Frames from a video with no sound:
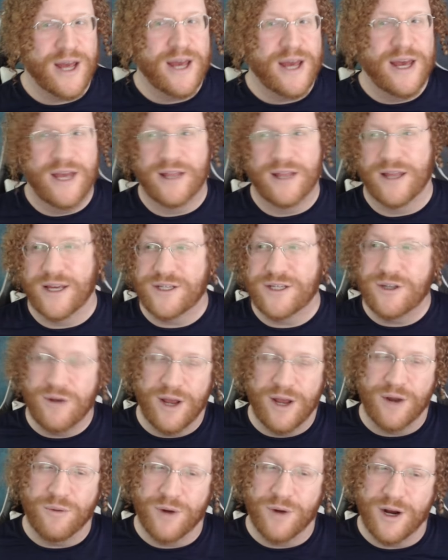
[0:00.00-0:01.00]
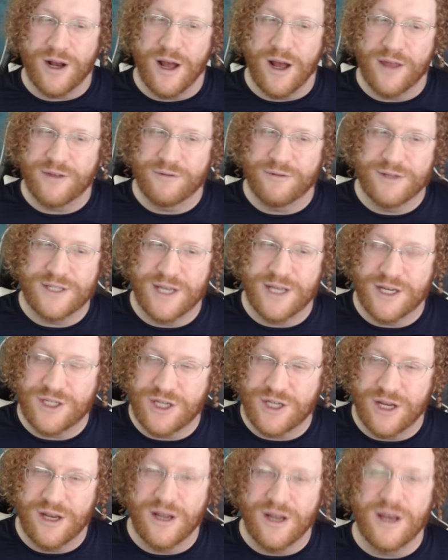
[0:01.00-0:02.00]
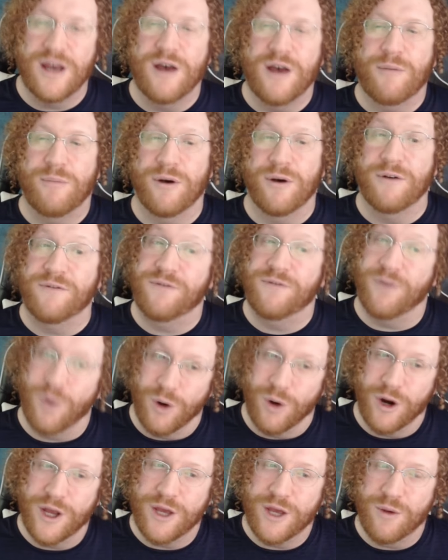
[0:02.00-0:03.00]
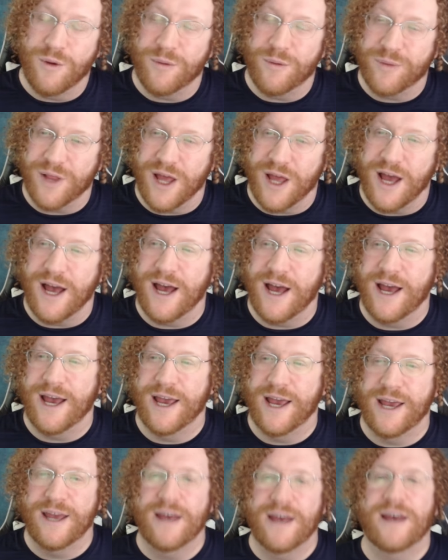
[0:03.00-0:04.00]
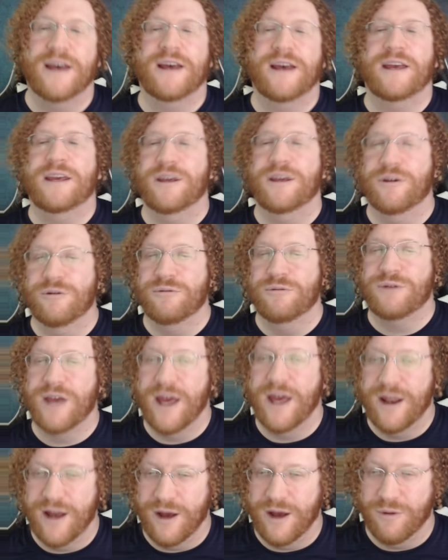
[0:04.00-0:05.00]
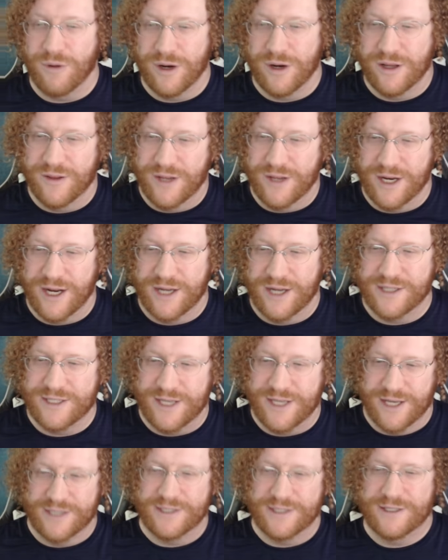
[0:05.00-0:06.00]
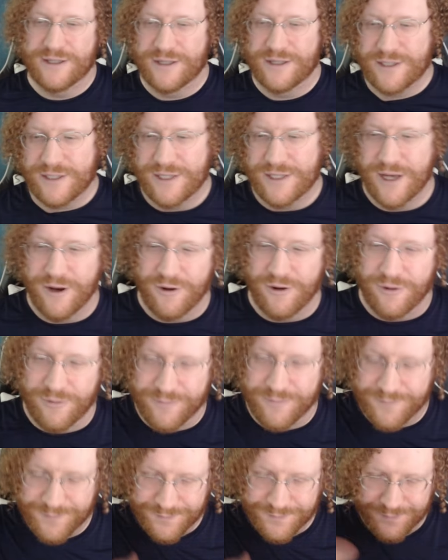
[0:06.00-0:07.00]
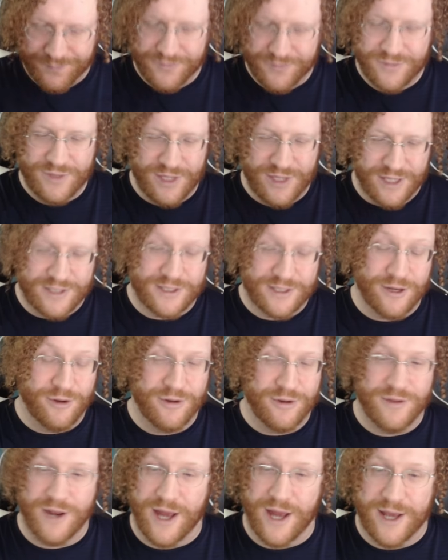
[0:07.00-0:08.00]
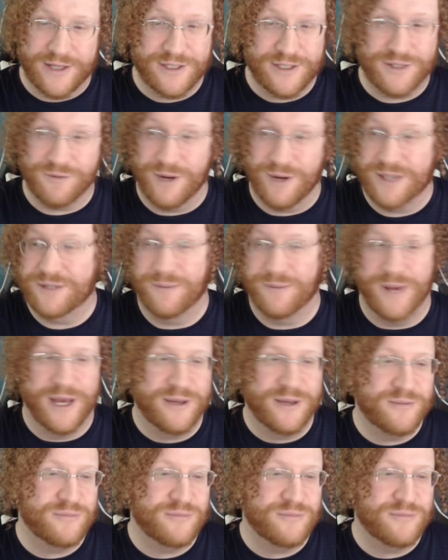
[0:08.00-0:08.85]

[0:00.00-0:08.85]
Unless you get a work authorization before you apply, you cannot work in the United States. So, let's go to the next resume.